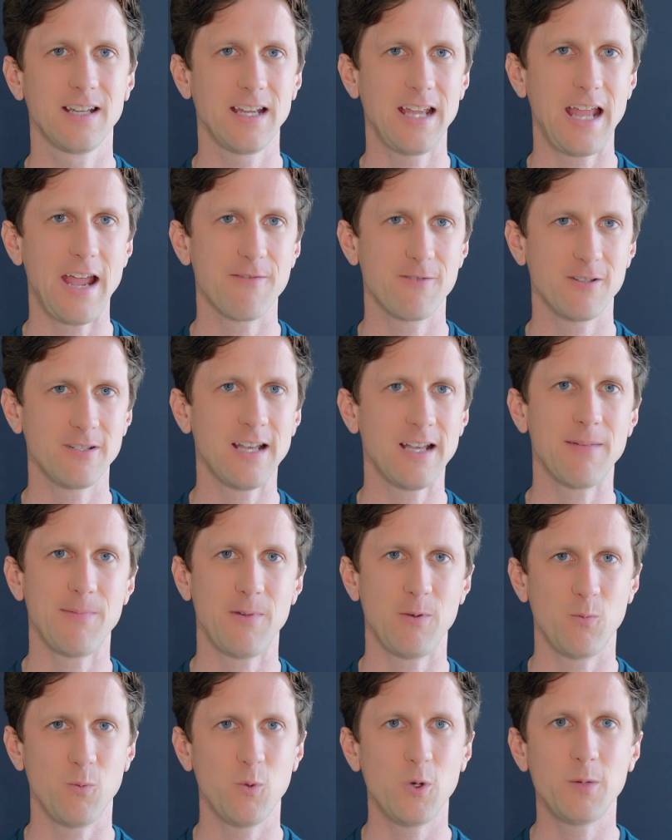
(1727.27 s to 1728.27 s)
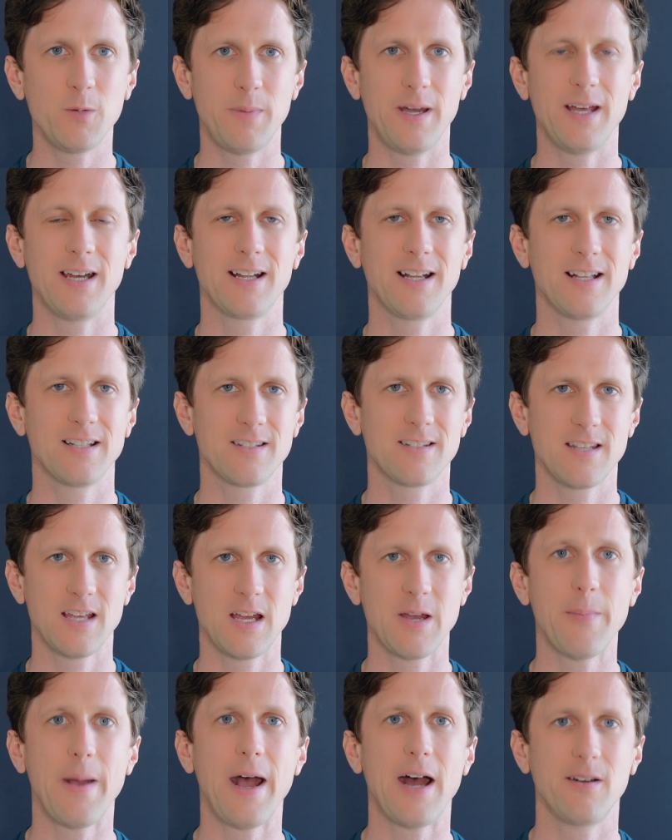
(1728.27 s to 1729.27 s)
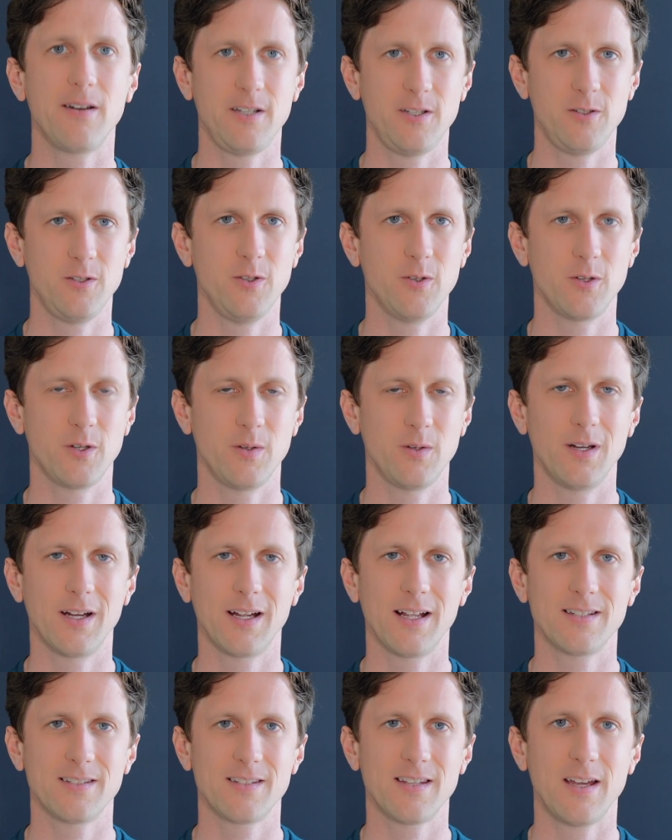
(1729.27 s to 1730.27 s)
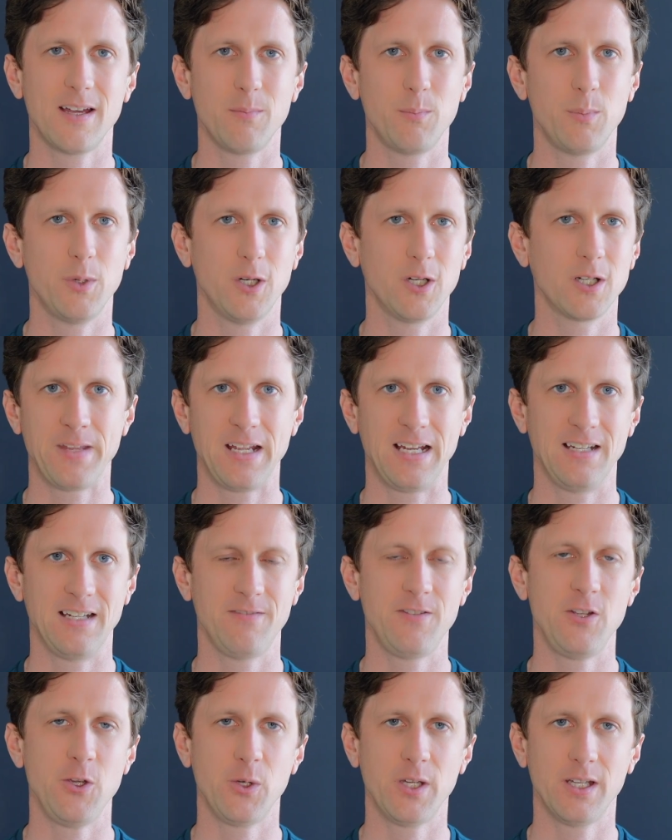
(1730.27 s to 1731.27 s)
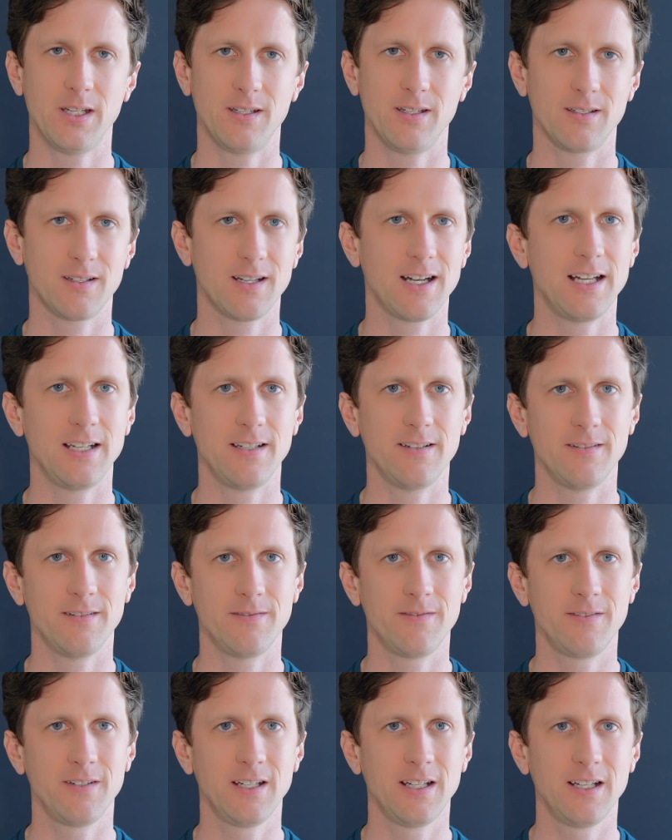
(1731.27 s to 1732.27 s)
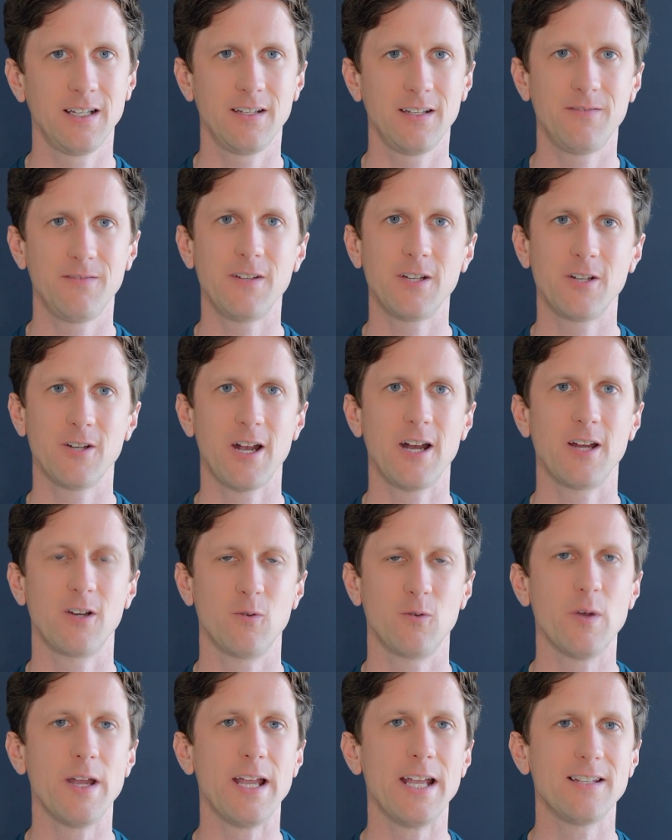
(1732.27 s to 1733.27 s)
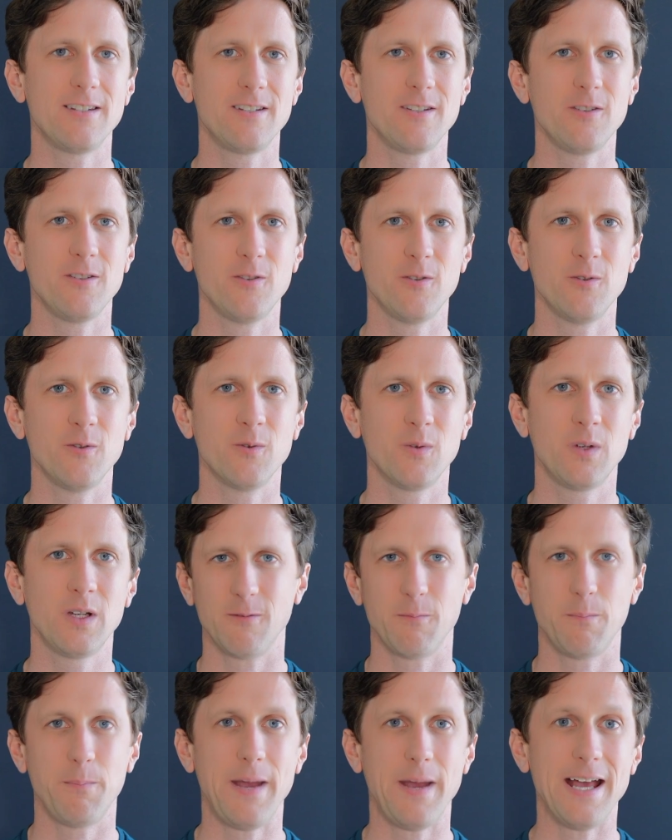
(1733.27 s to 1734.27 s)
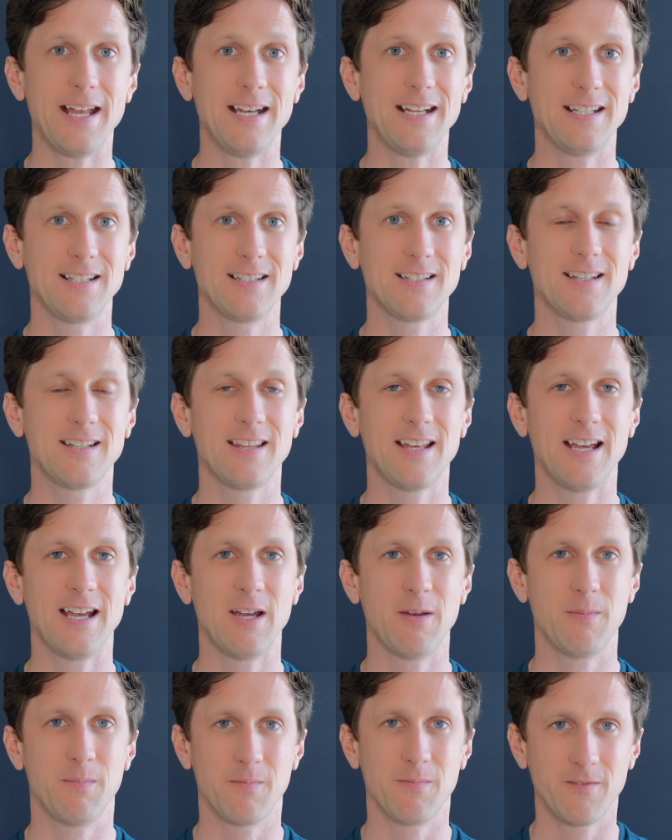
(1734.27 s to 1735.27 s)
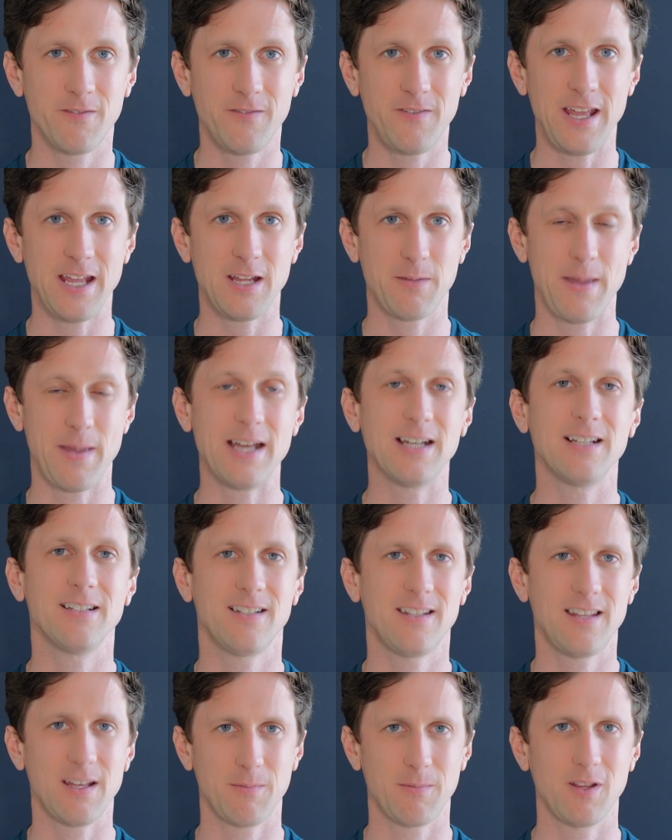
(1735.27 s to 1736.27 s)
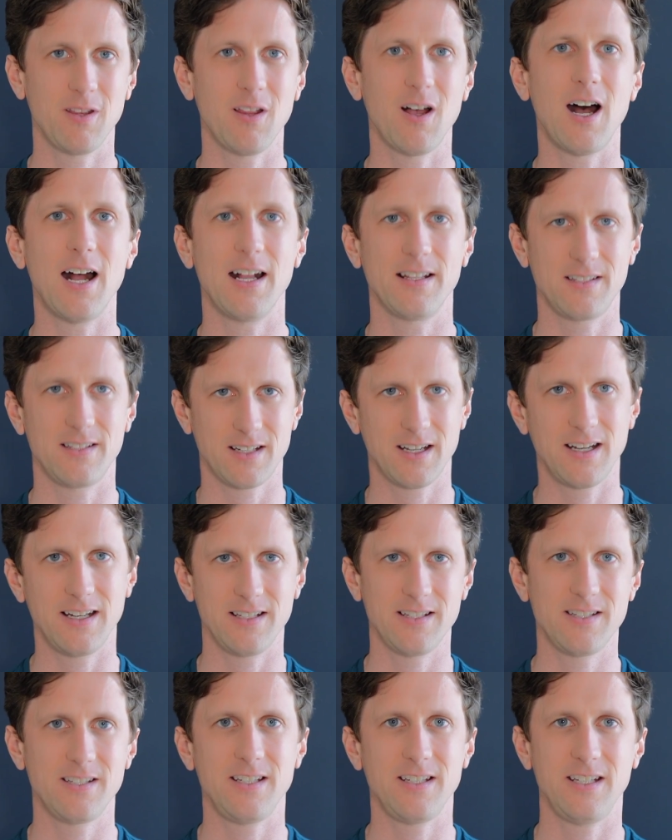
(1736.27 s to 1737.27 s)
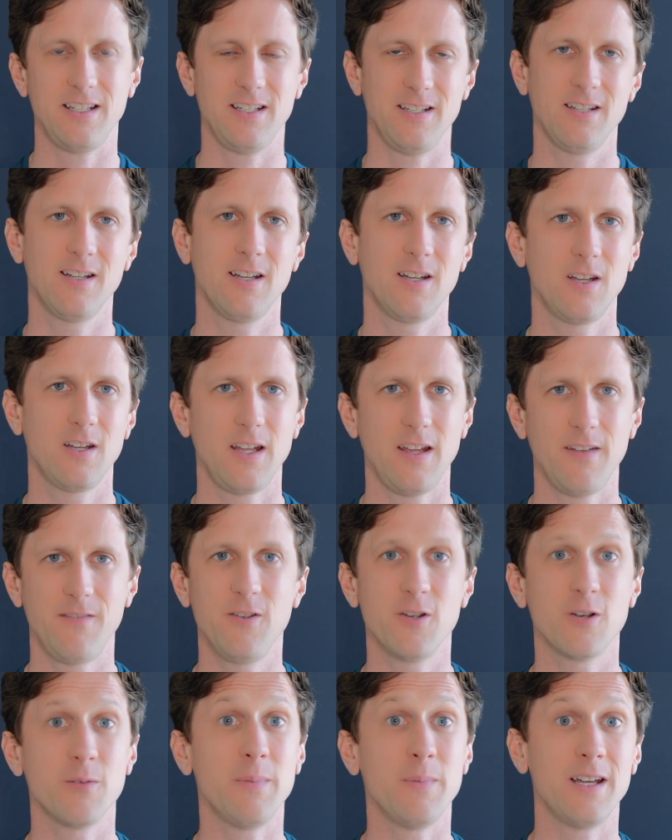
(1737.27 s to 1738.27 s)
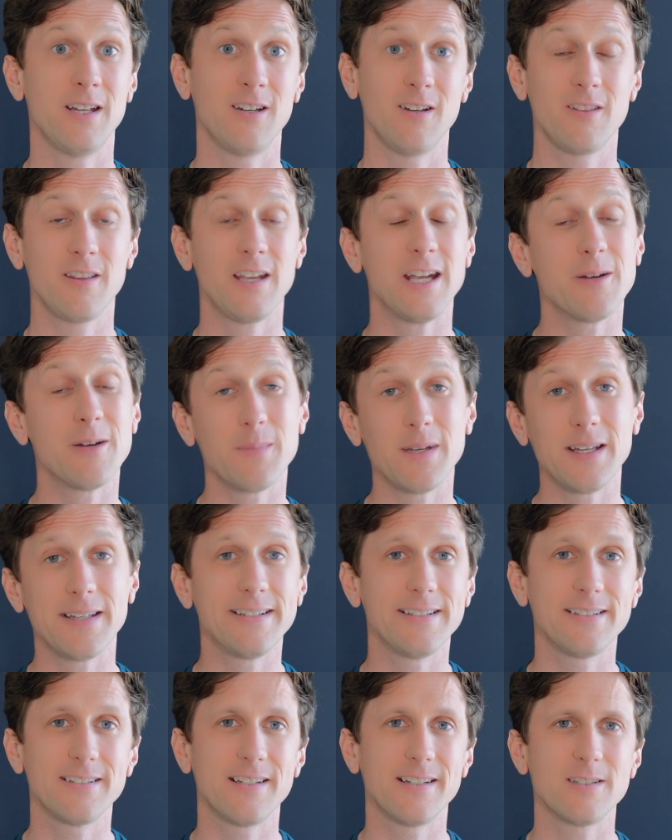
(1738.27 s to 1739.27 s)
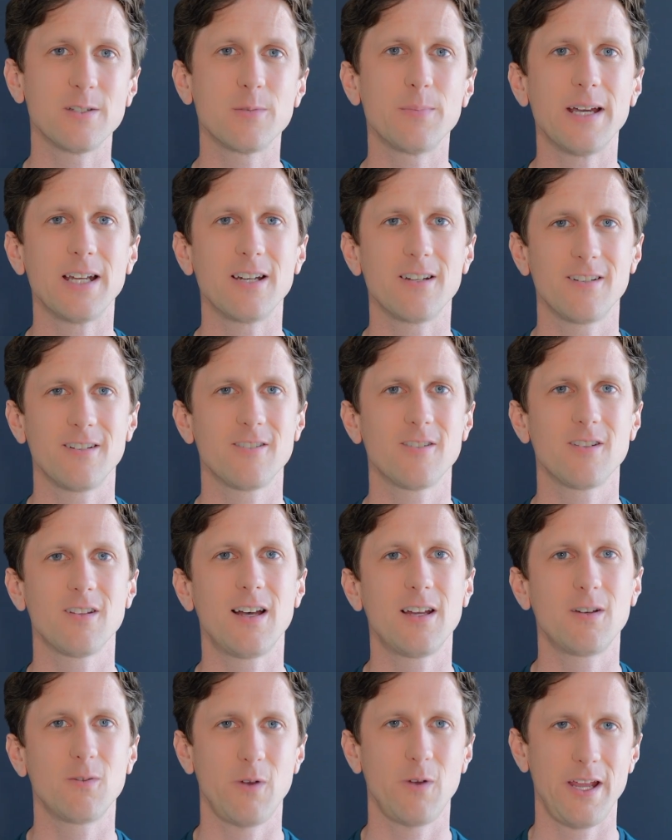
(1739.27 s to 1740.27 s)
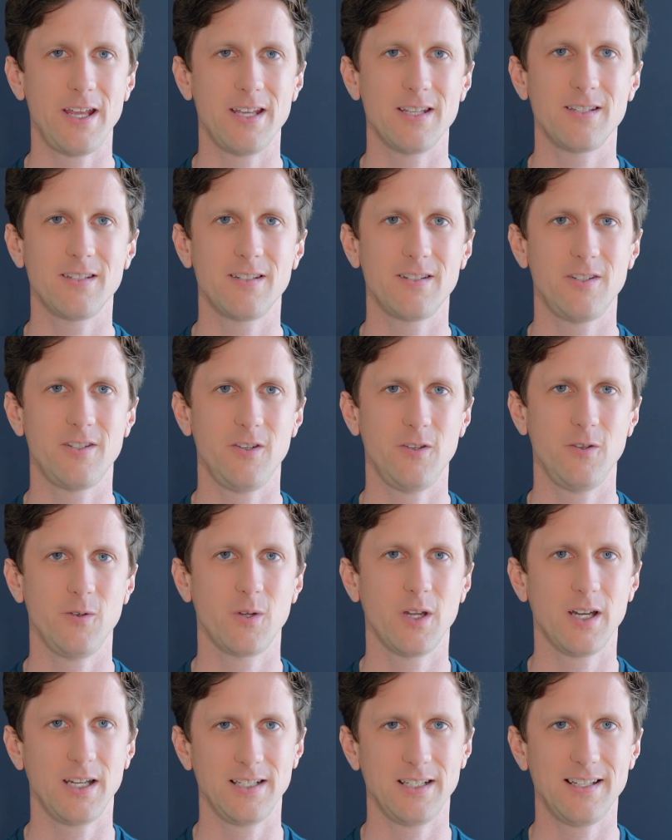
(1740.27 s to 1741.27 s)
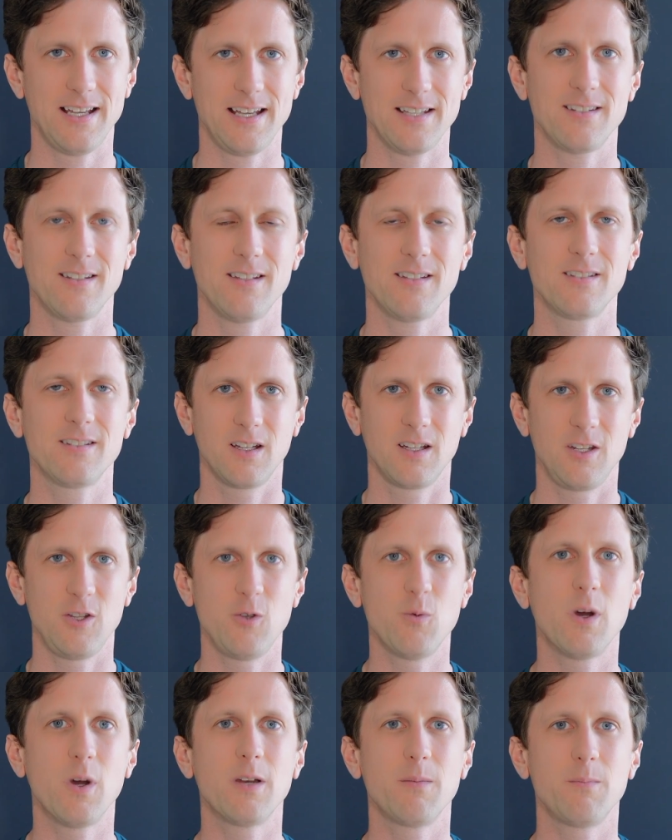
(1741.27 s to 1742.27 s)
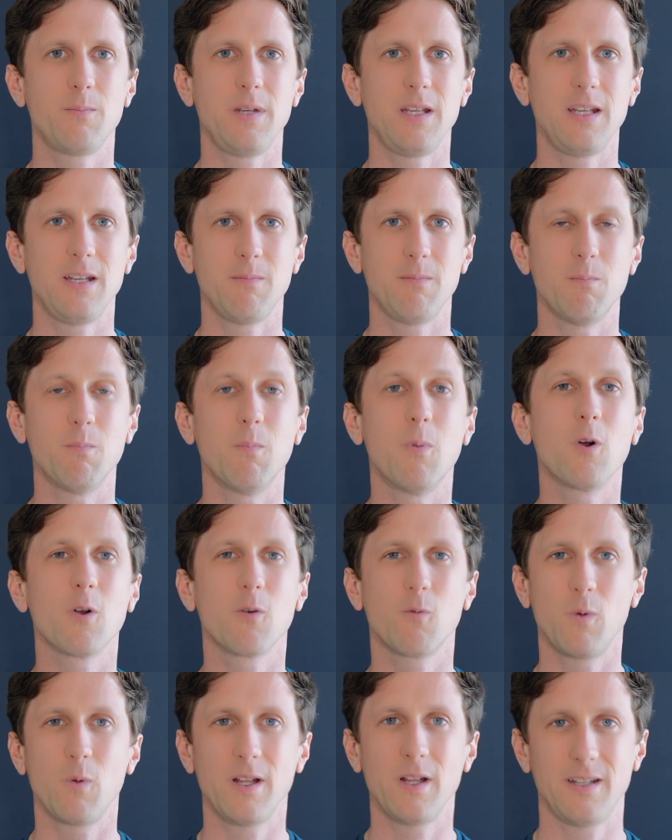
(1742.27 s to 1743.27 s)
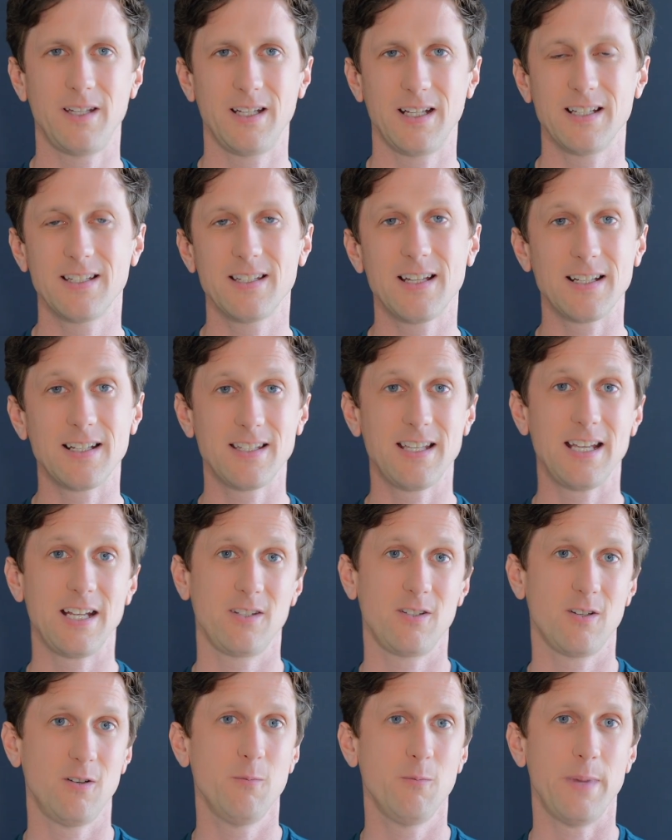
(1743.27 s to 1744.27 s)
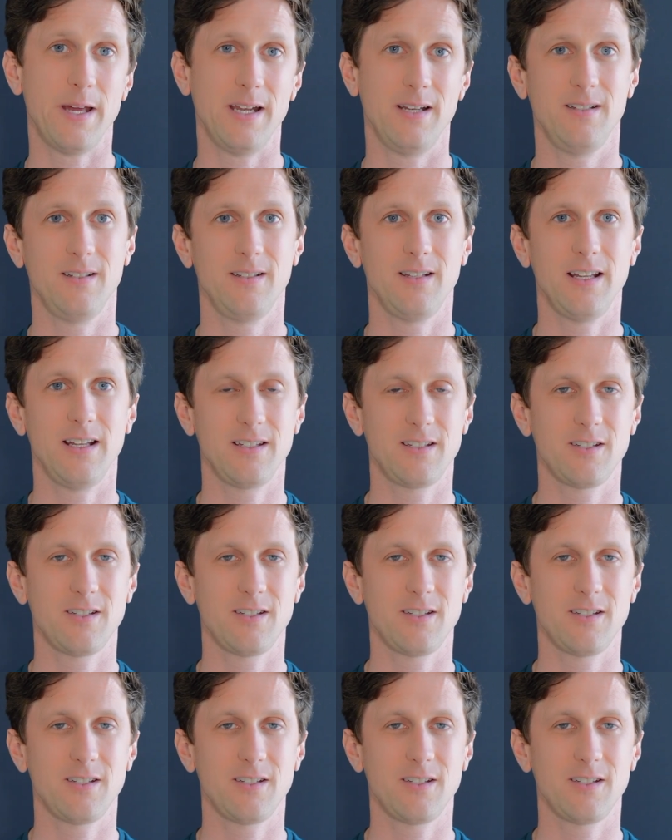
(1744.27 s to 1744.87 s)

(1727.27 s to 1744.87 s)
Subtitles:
every time it would bet against them, how do you do it against that book? And if you can kind of figure out a way to bet into them, fake bet into them a lot to kind of see if your mid or their mid is better. There's a lot of ways to kind of test this. You want to be more willing. It's not saying don't bet into